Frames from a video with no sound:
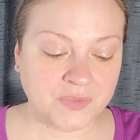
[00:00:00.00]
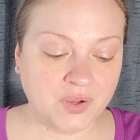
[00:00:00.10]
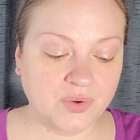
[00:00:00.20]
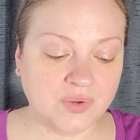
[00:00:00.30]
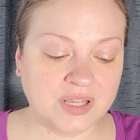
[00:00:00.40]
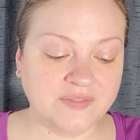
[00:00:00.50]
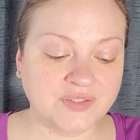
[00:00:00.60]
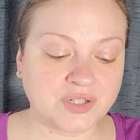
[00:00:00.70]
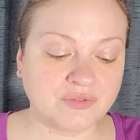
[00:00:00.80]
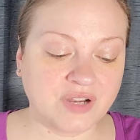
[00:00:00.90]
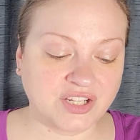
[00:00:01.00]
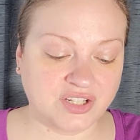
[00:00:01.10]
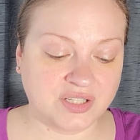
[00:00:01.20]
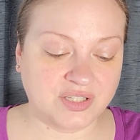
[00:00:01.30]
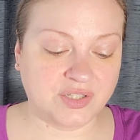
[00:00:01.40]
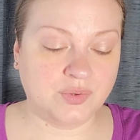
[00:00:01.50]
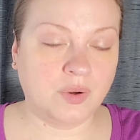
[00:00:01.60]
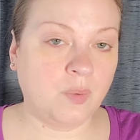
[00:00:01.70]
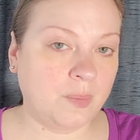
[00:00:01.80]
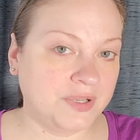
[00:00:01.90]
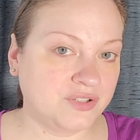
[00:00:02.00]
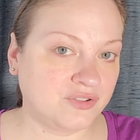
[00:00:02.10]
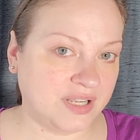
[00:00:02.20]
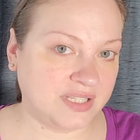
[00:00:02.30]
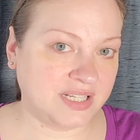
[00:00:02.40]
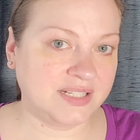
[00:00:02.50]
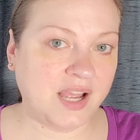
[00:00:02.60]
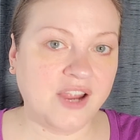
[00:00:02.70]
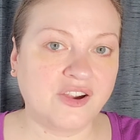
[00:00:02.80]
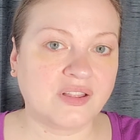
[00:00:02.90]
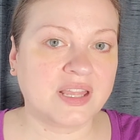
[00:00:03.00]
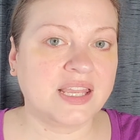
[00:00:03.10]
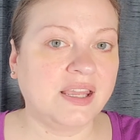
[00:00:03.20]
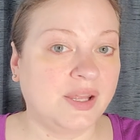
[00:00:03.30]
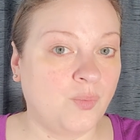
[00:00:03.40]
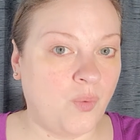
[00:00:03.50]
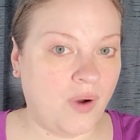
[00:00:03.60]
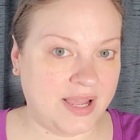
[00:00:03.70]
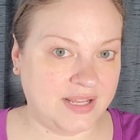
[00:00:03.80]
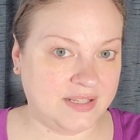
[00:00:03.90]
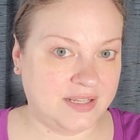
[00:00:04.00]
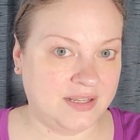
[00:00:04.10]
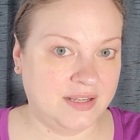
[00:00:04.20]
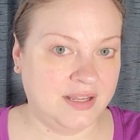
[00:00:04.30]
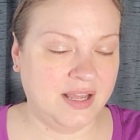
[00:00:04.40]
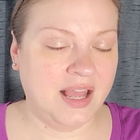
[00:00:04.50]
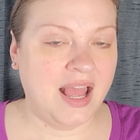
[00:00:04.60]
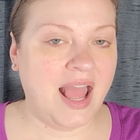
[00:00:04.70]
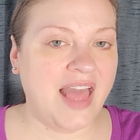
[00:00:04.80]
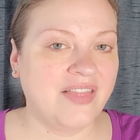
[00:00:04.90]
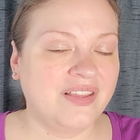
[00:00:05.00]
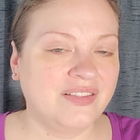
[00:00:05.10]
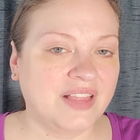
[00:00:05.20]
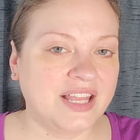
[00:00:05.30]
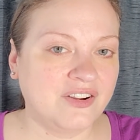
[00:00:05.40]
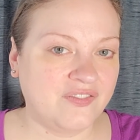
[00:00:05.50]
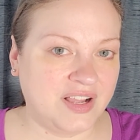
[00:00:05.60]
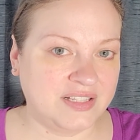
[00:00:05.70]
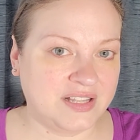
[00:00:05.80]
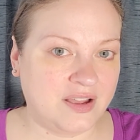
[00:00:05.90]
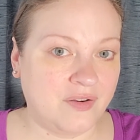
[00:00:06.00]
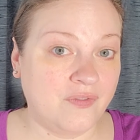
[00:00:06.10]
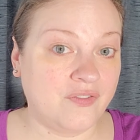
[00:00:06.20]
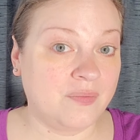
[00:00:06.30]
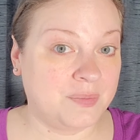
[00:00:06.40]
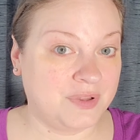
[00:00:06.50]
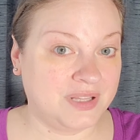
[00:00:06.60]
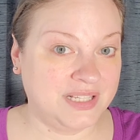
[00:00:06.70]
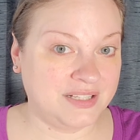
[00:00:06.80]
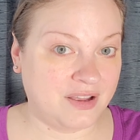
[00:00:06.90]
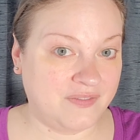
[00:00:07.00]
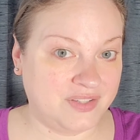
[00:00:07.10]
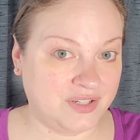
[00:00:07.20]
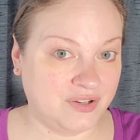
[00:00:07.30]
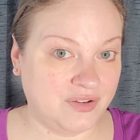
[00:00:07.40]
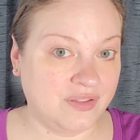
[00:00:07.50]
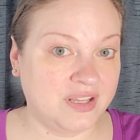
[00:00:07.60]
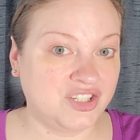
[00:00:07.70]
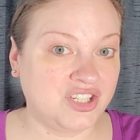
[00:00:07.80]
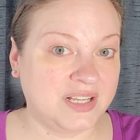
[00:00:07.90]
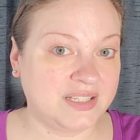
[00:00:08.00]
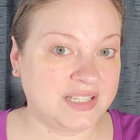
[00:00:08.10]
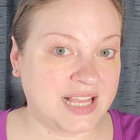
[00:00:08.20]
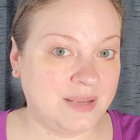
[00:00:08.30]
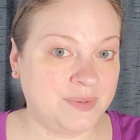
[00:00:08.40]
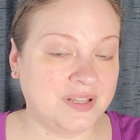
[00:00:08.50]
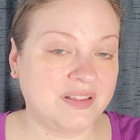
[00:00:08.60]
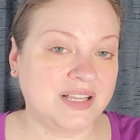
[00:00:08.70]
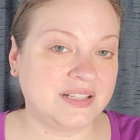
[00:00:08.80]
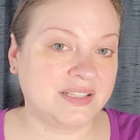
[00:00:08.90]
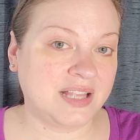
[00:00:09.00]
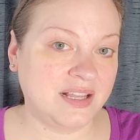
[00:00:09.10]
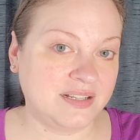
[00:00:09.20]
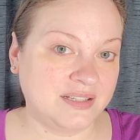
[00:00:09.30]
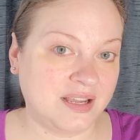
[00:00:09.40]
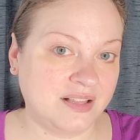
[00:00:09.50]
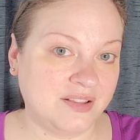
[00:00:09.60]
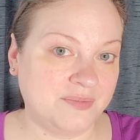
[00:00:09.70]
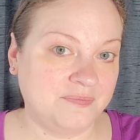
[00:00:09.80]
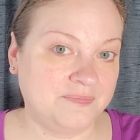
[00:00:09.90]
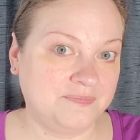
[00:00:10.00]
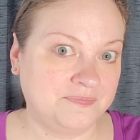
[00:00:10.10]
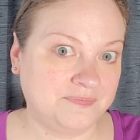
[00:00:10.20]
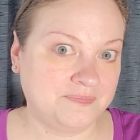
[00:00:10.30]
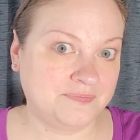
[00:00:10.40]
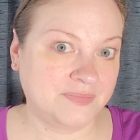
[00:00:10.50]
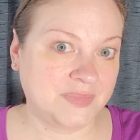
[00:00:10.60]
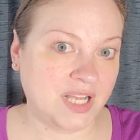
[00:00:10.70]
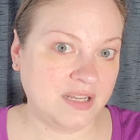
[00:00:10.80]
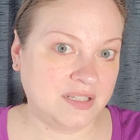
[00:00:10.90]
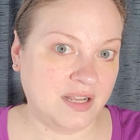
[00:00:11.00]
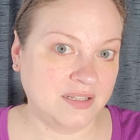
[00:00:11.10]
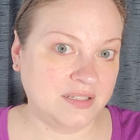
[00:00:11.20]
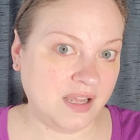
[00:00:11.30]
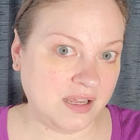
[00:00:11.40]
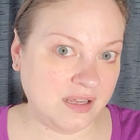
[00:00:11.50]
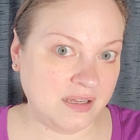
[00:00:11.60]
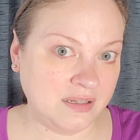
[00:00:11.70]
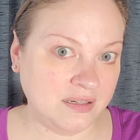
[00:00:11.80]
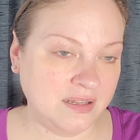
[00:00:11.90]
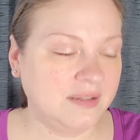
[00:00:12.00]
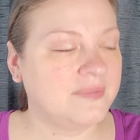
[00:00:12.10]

who gives directions to a woman dressed entirely in white and then later finds out from a police officer that she escaped the insane asylum. Dun, dun, dun.